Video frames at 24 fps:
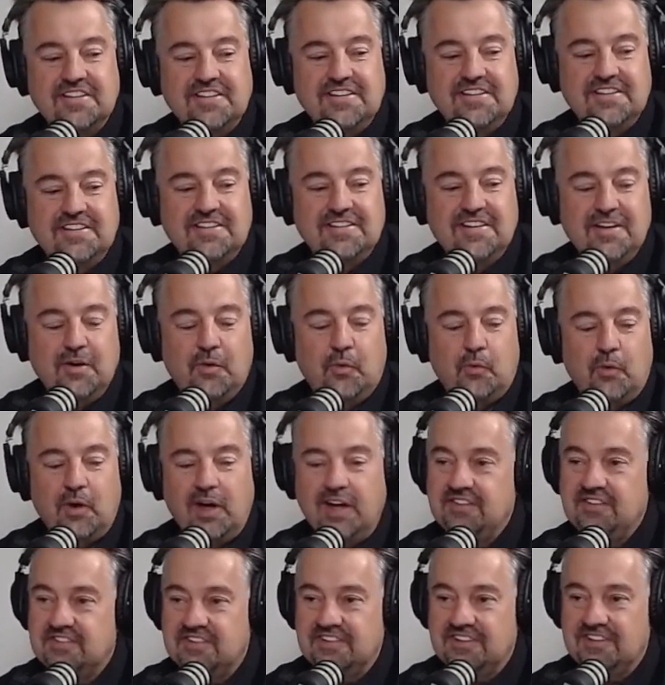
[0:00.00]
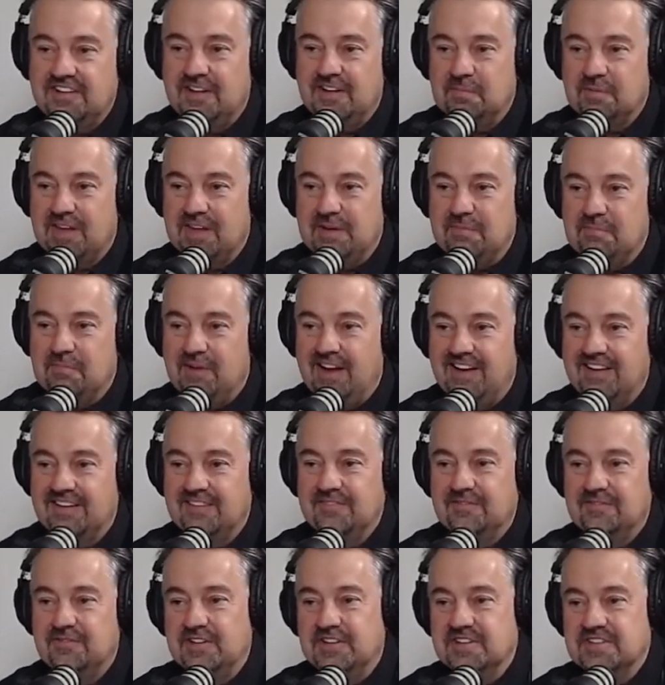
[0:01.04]
And wisened up, came back and
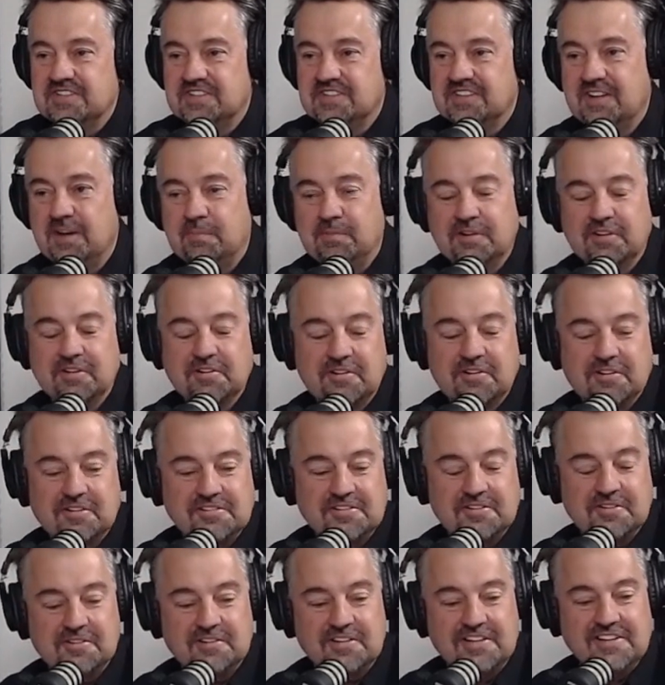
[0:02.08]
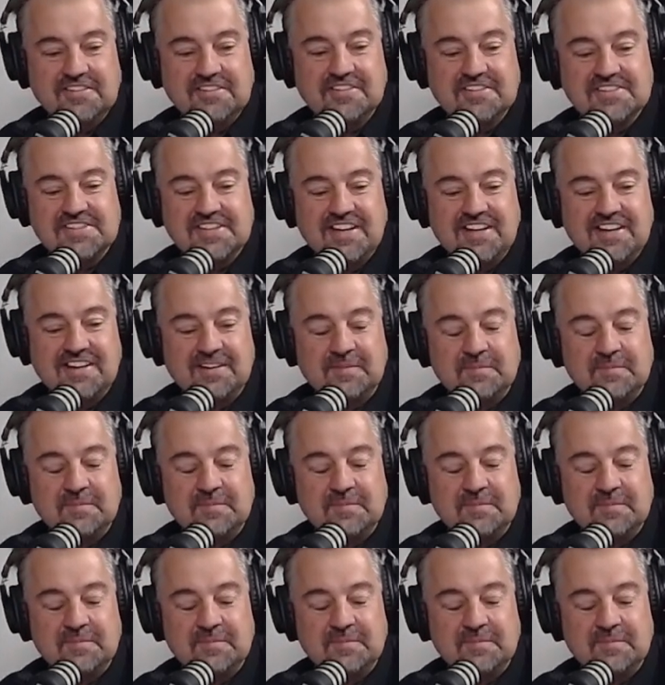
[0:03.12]
finished a couple of degrees at Tech.